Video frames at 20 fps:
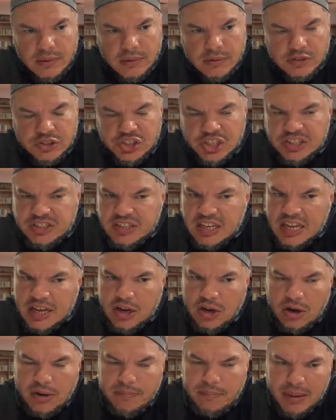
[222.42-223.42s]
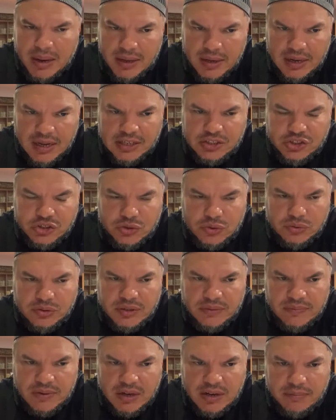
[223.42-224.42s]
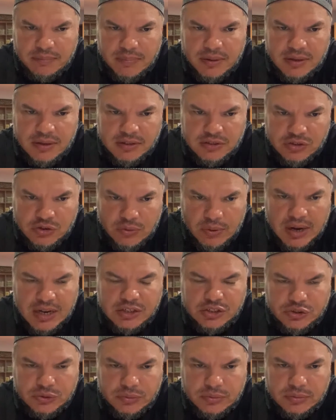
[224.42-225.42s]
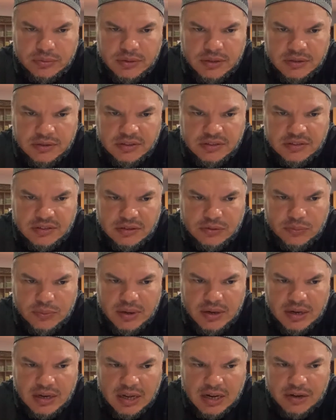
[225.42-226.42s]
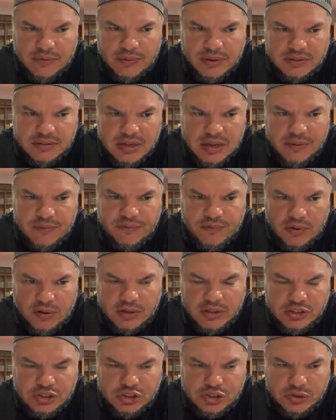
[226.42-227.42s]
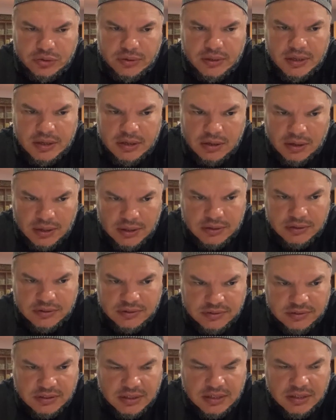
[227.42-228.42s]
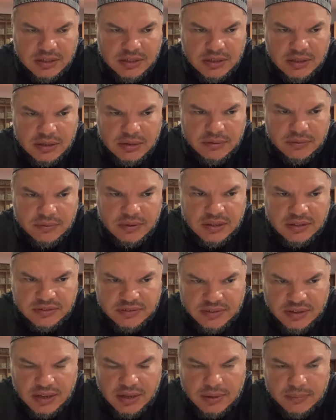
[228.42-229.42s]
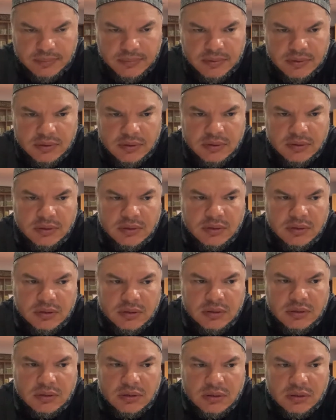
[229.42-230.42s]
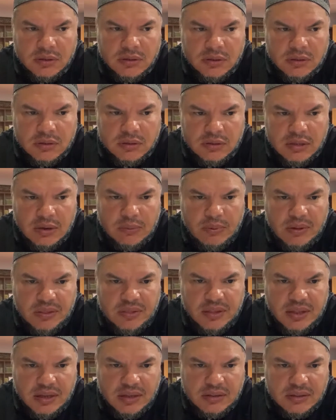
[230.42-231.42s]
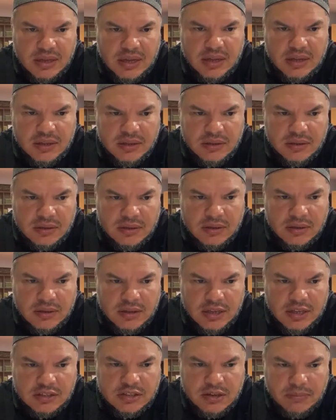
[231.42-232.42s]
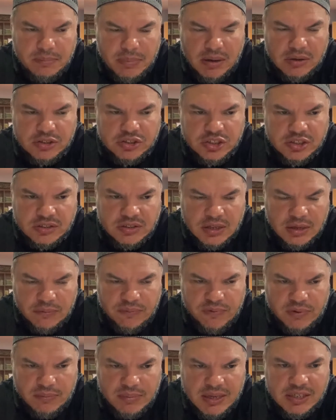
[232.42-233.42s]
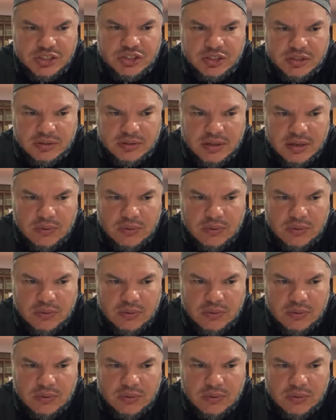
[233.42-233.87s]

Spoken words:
Just like our biological development is gradual. And this is where a lot of us have fallen short in our understanding of Islam. That we think that it's about just information.